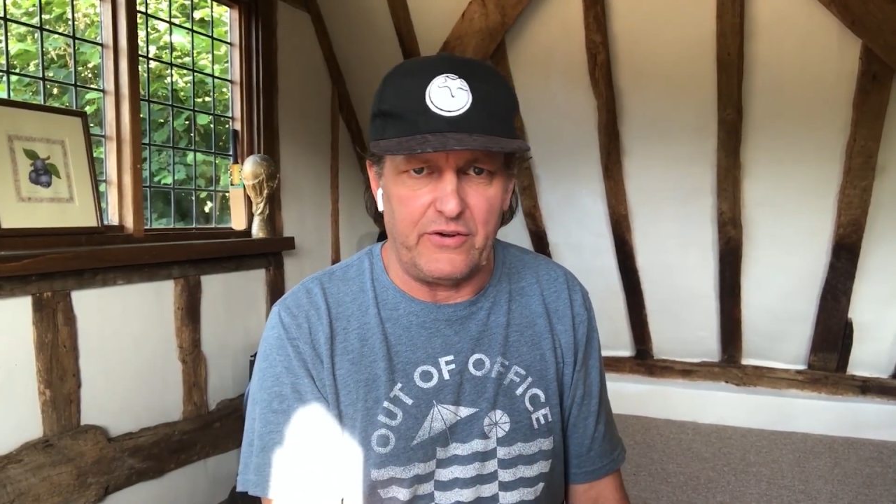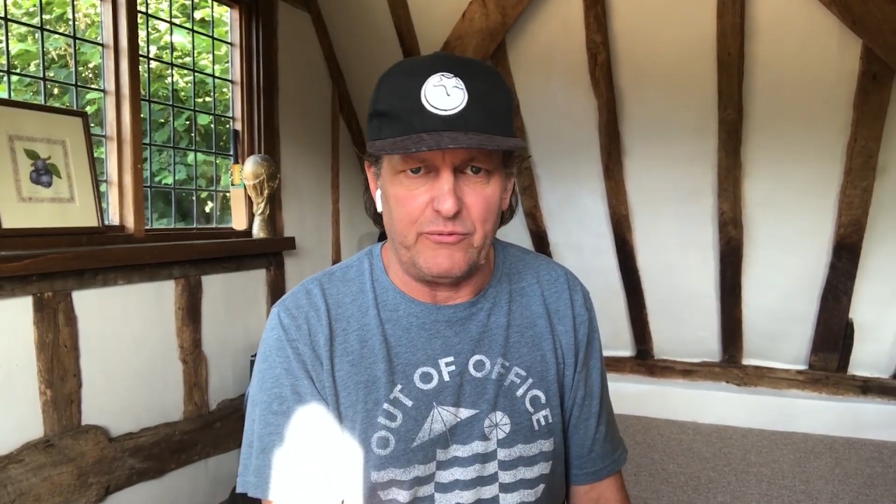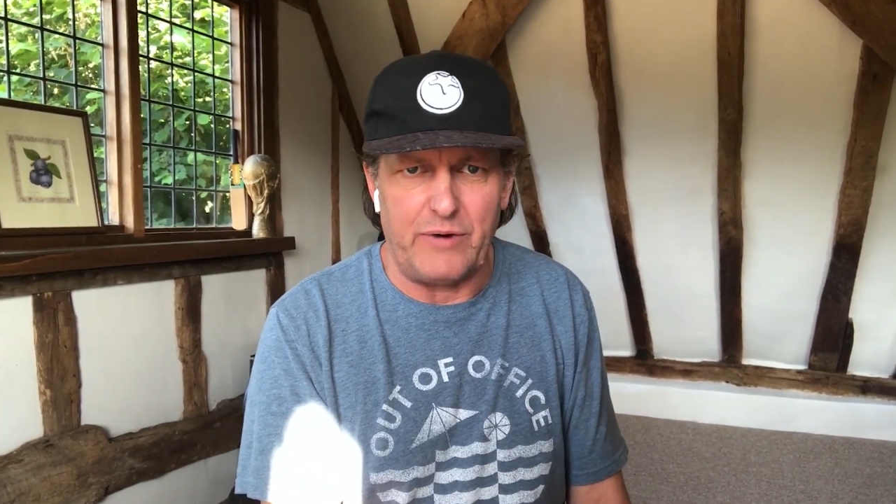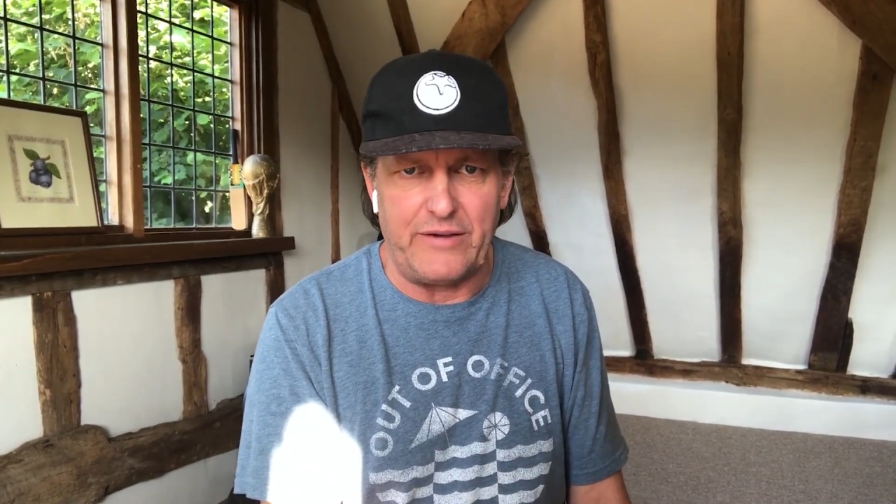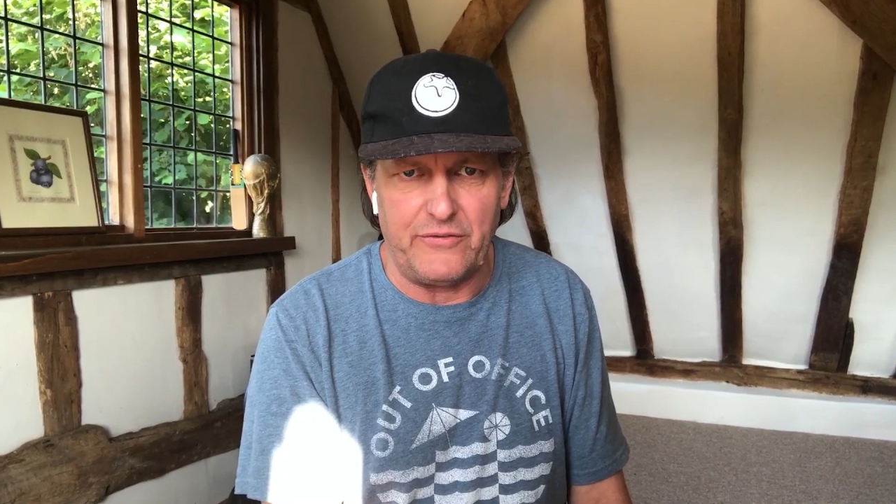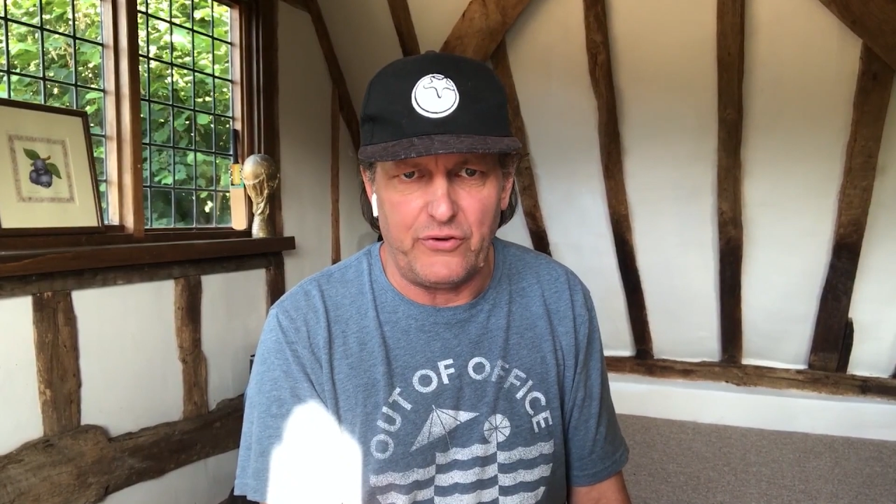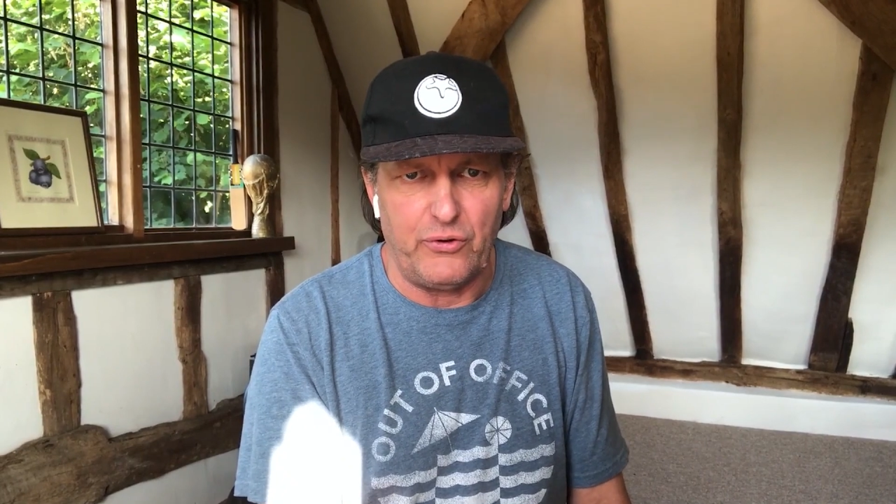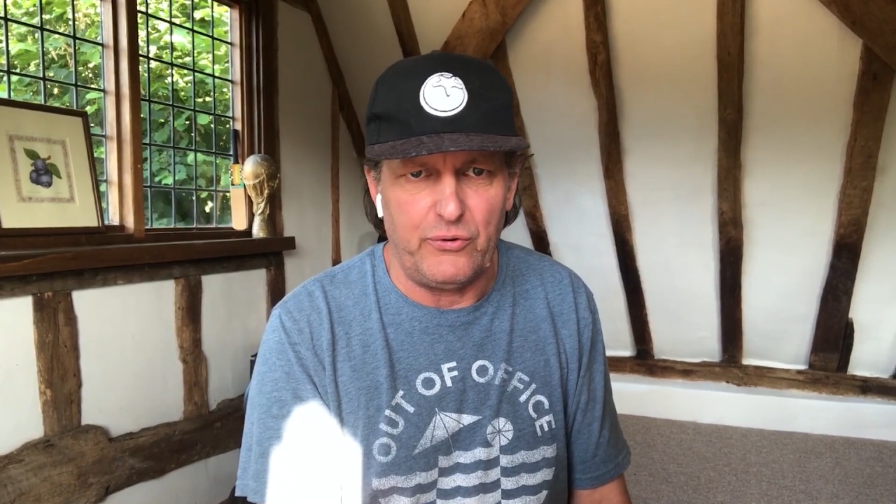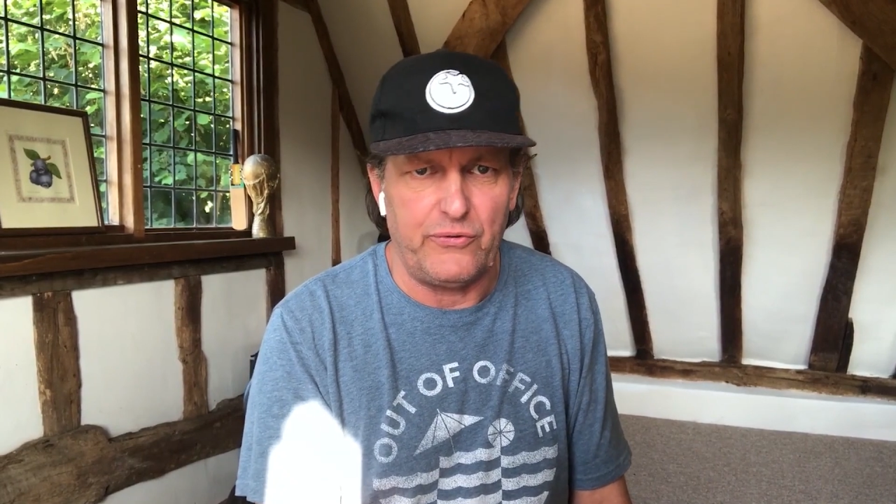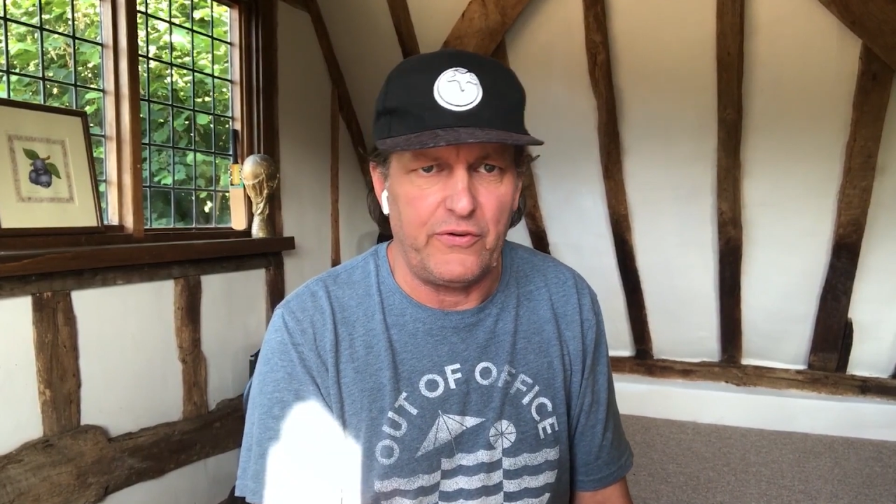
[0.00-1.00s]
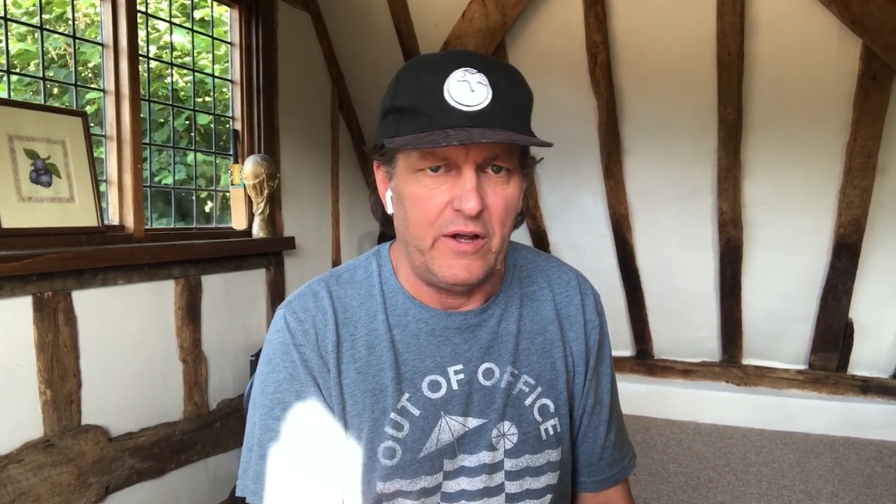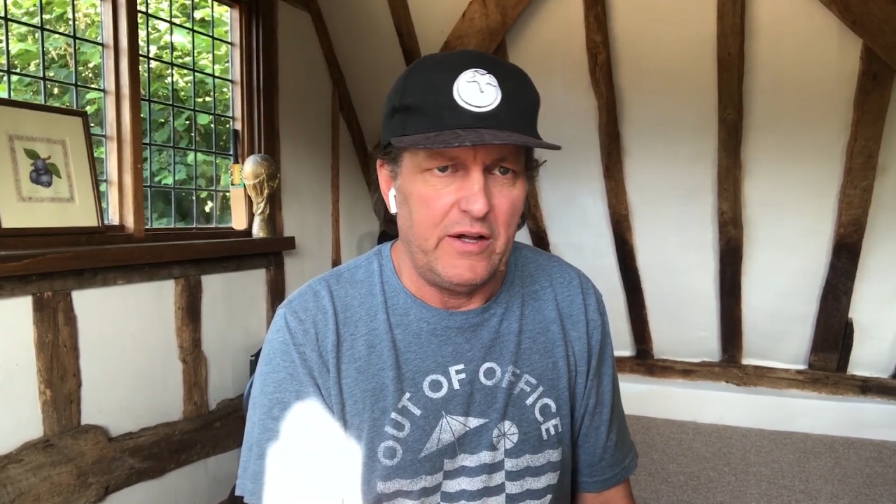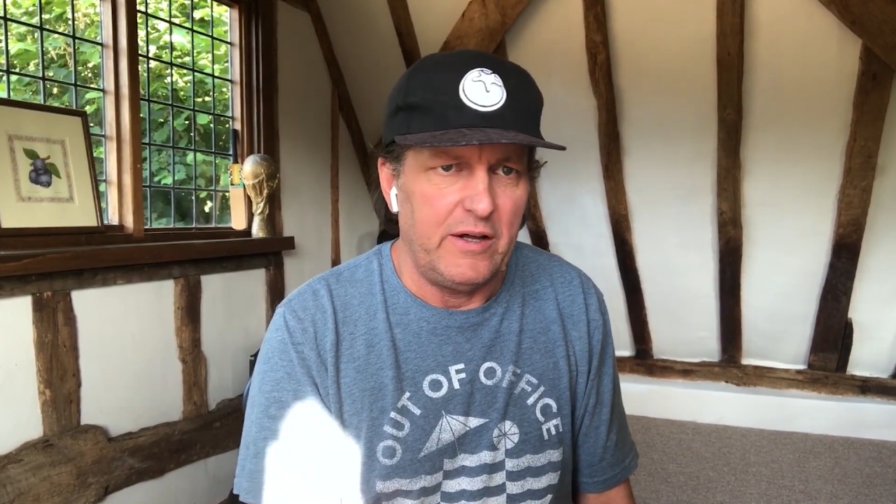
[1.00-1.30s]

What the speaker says: and rentals.